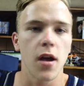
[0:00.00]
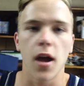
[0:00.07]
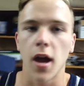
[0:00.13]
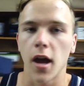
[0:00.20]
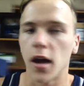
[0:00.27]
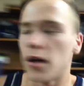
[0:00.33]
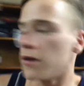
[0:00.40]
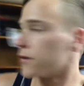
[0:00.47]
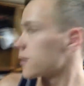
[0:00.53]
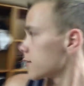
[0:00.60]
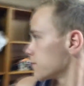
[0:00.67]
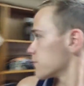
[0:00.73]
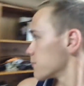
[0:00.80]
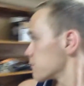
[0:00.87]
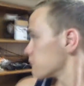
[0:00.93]
And,
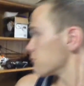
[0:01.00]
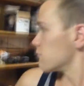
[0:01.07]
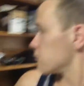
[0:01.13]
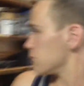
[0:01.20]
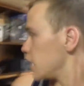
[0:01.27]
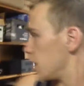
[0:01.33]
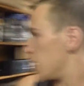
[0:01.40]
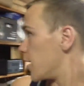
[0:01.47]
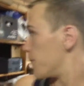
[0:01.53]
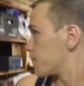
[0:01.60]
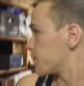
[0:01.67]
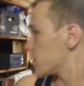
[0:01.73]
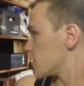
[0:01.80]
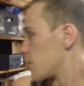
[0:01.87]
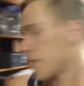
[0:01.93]
yeah,
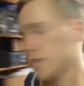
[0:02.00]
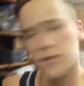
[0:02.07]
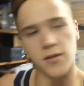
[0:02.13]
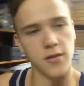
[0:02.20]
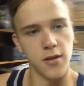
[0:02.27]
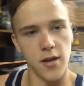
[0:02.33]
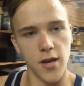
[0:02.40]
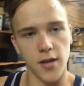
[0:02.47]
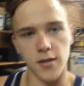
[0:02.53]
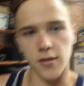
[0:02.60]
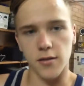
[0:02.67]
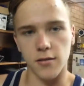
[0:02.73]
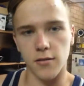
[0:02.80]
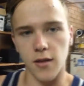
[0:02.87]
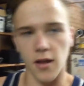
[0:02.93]
not much here,
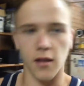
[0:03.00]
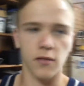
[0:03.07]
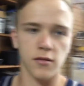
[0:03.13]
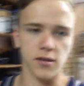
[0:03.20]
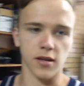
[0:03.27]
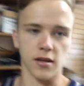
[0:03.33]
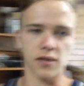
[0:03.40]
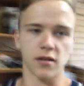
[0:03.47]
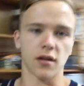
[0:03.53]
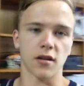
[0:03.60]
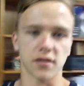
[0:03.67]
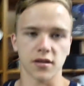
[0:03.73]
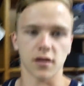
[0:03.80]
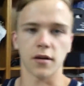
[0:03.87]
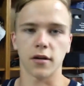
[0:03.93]
just... It looks like there's a
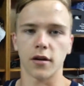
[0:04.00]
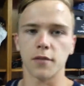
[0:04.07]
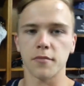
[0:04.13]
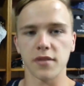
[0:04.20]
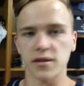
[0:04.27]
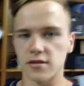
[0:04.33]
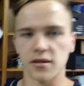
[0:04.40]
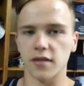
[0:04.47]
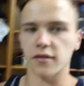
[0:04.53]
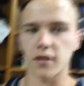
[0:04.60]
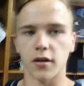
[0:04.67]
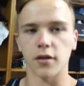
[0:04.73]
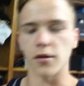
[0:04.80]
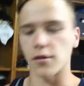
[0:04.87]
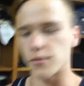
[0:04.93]
lot's going on, but there's nothing
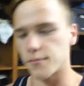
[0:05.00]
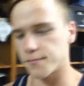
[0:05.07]
going on.